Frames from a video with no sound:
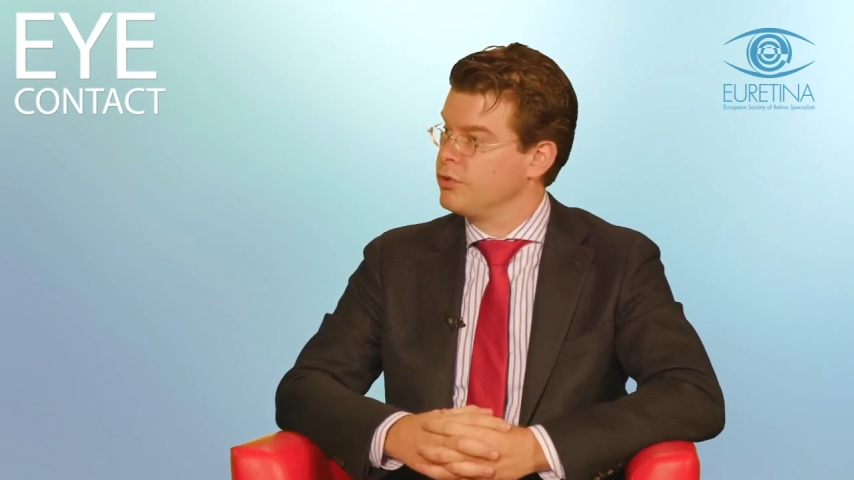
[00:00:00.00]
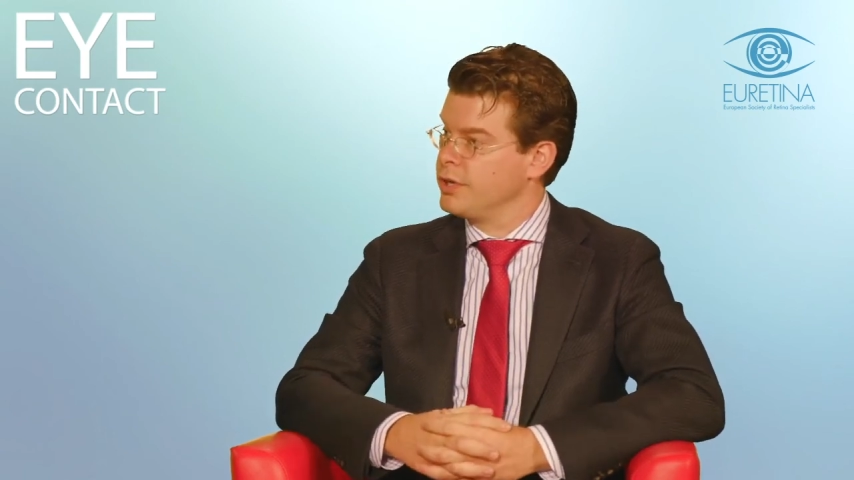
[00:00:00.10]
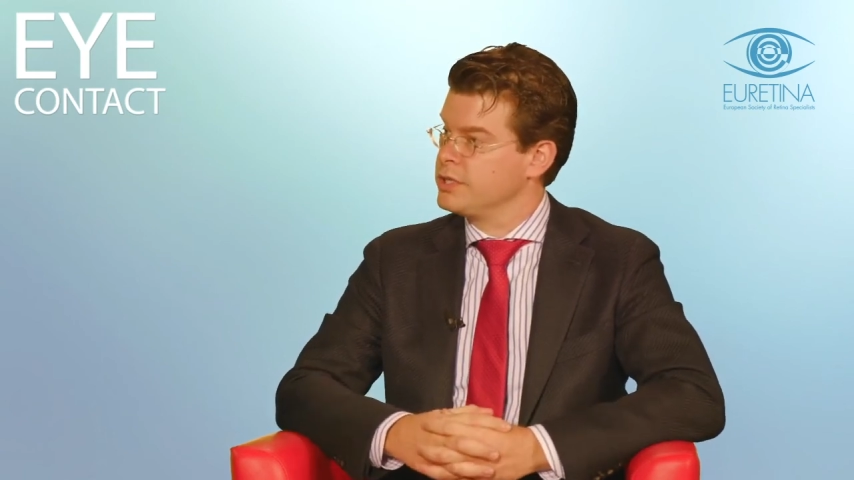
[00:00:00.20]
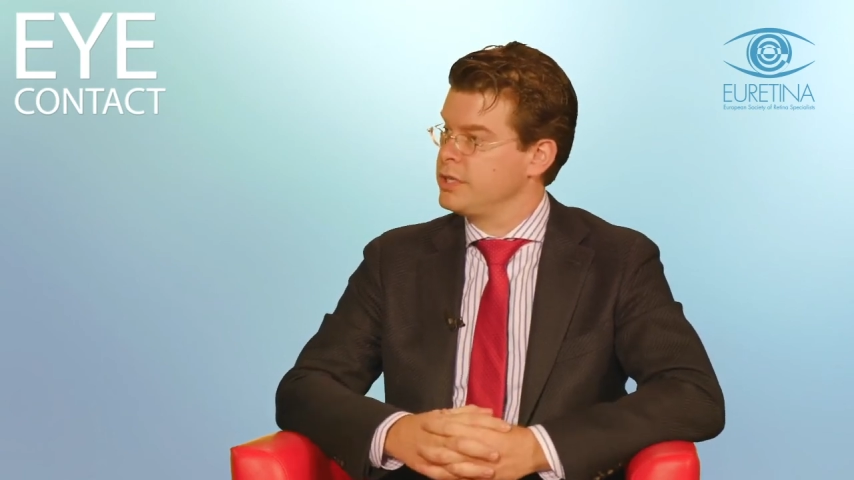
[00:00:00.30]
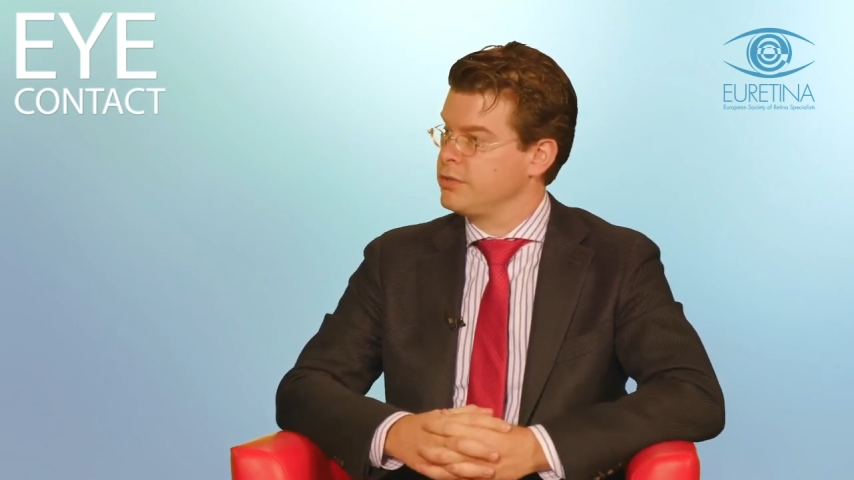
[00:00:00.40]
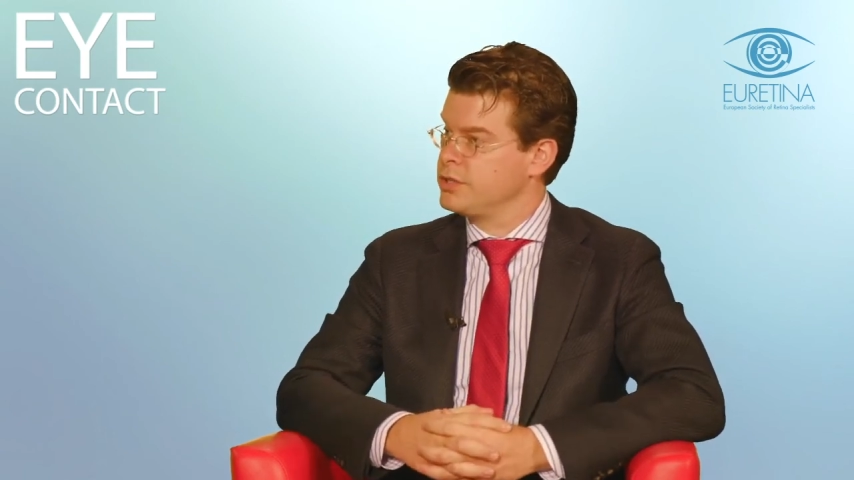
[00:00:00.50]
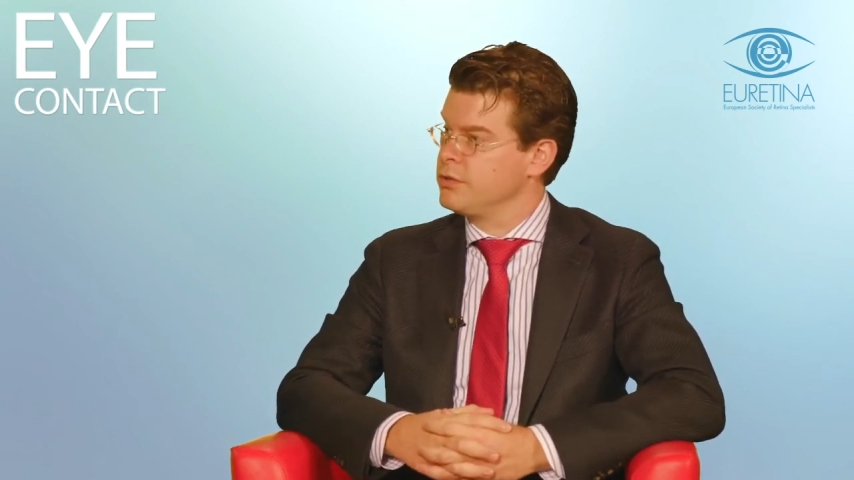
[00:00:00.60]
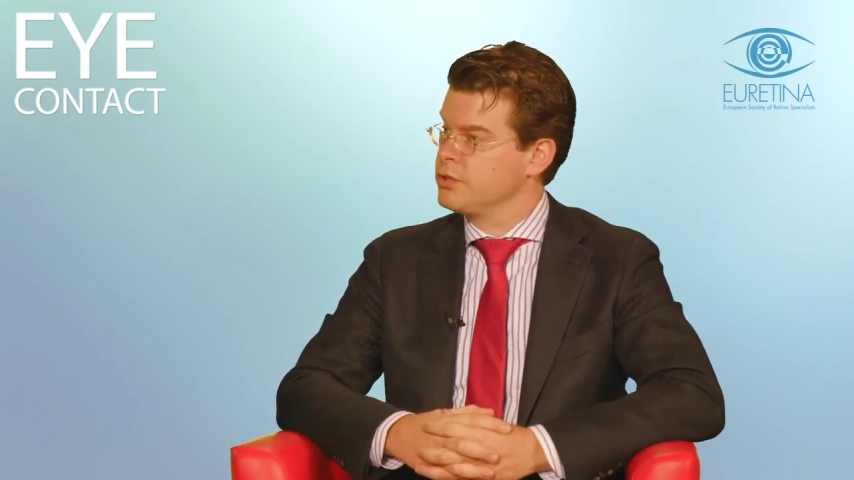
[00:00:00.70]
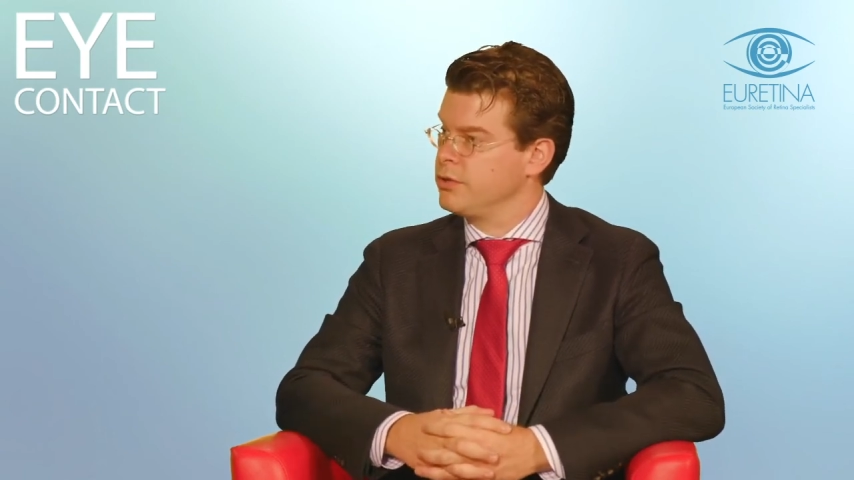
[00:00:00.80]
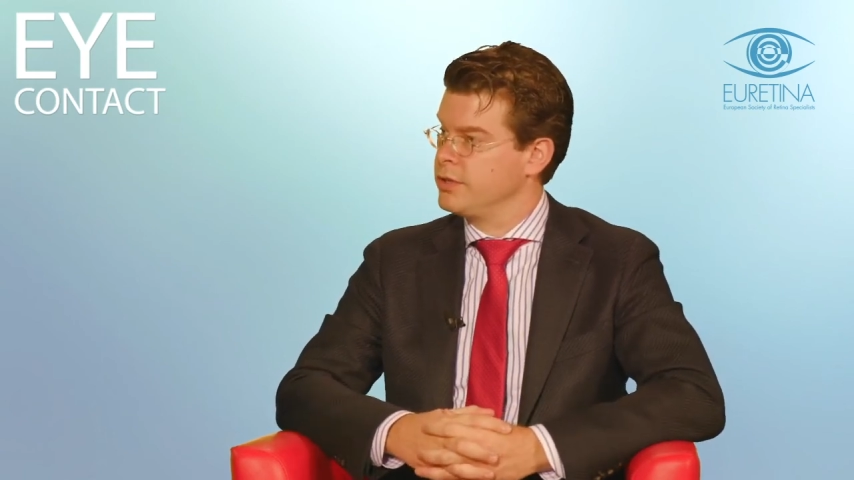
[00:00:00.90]
chronic central
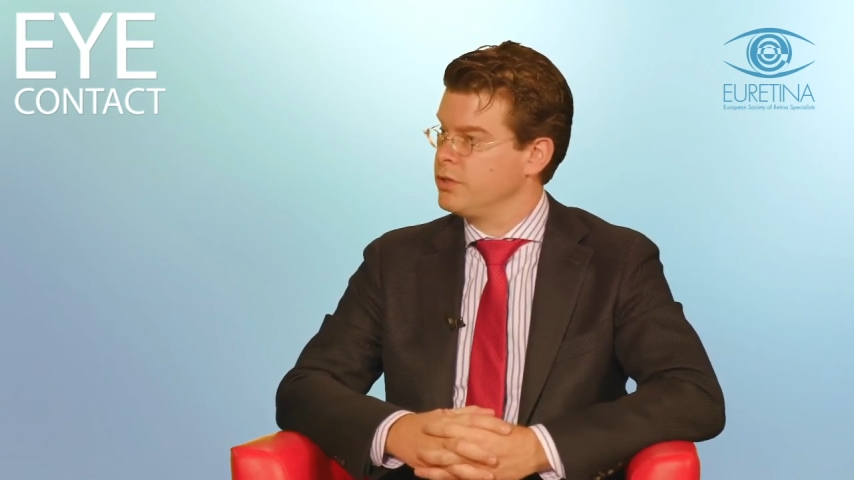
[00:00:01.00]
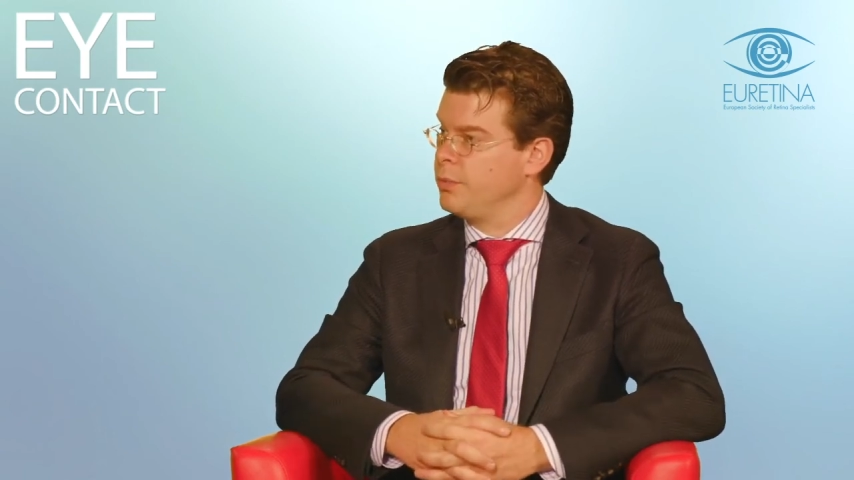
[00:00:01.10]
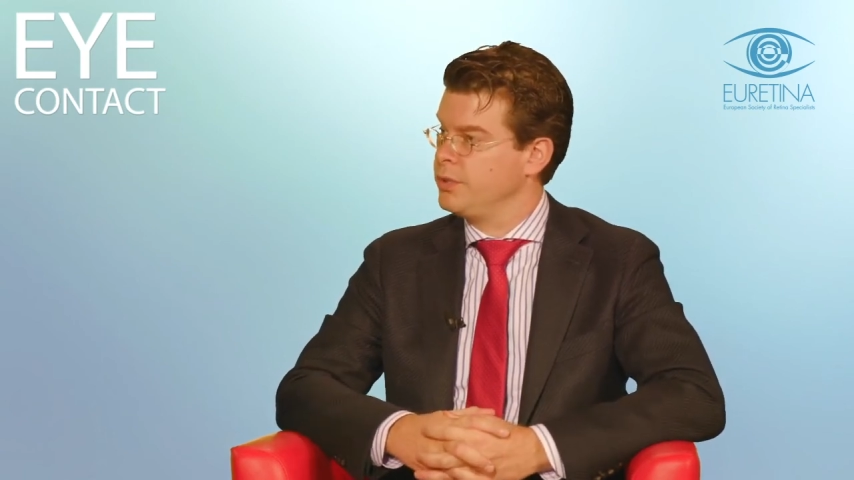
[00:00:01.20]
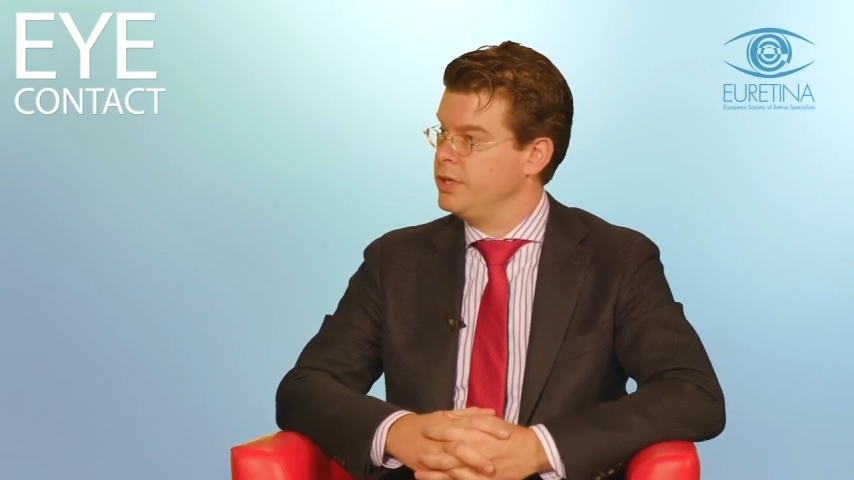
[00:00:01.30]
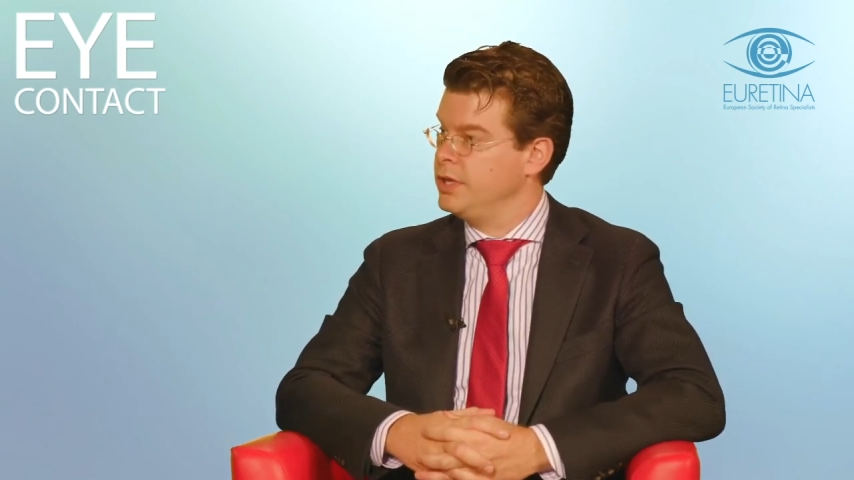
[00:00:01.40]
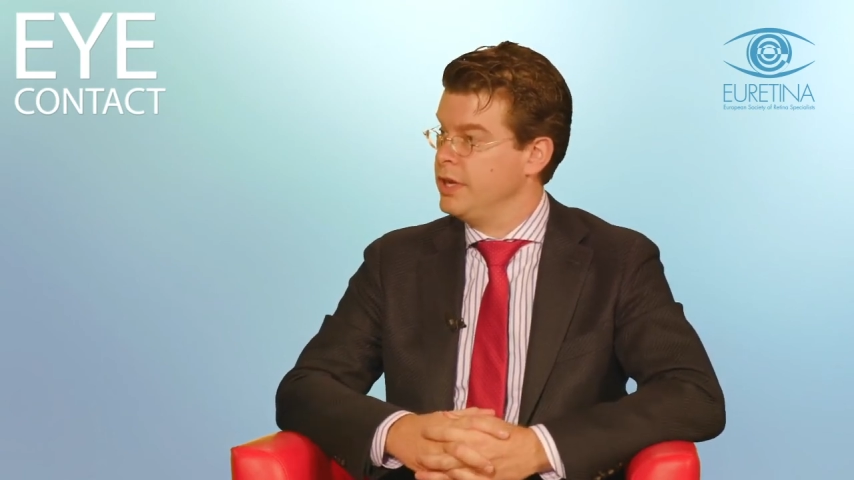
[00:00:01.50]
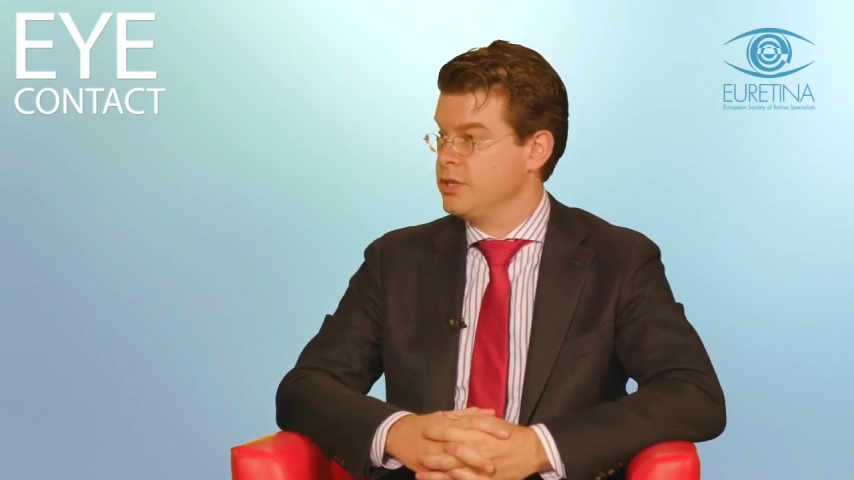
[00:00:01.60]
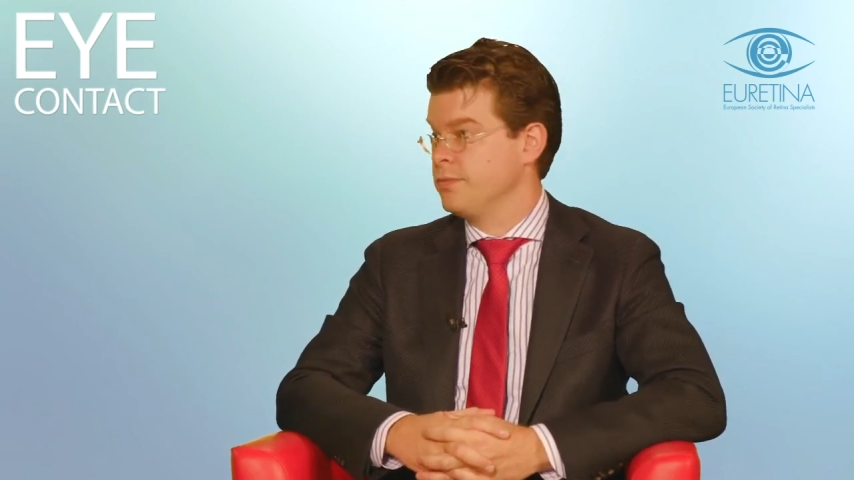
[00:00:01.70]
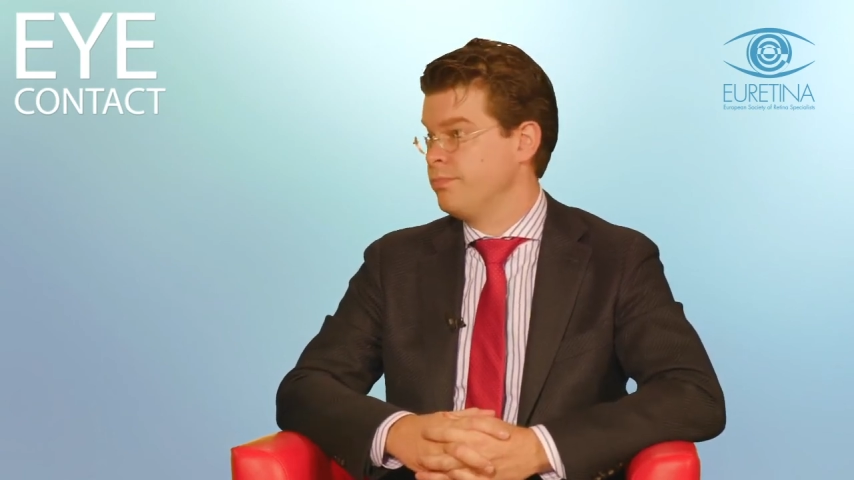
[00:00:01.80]
serous chorioretinopathy is a